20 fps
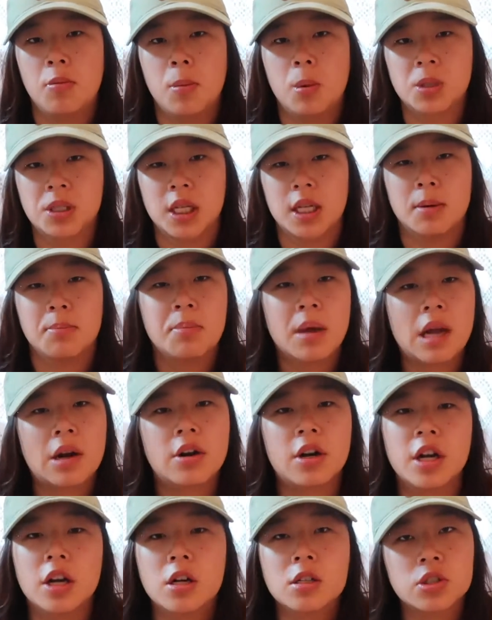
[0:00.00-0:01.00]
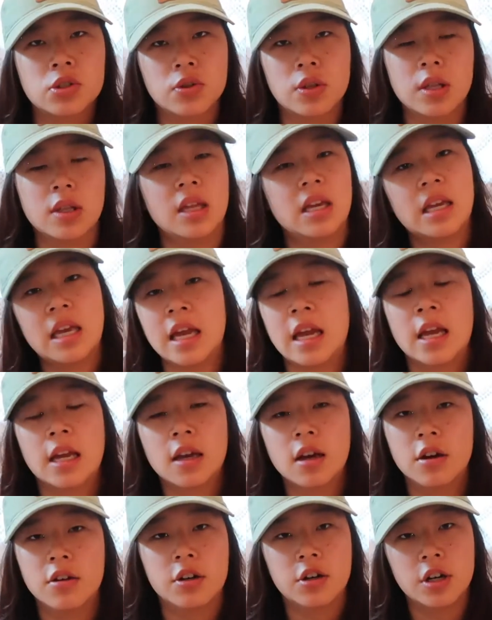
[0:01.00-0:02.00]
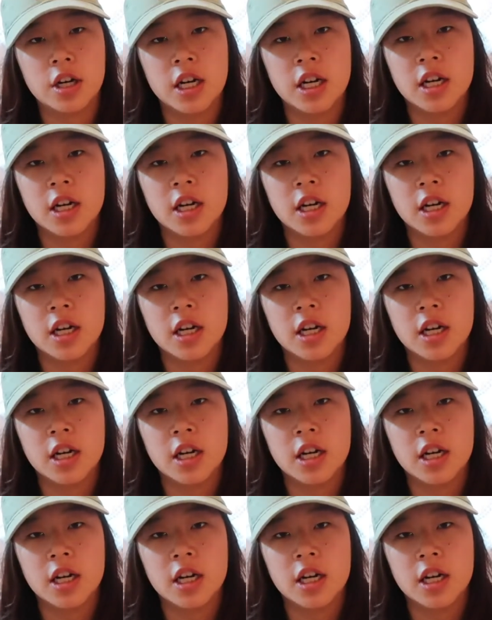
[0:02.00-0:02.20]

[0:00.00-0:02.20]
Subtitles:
almost like a barrier so that they can't get under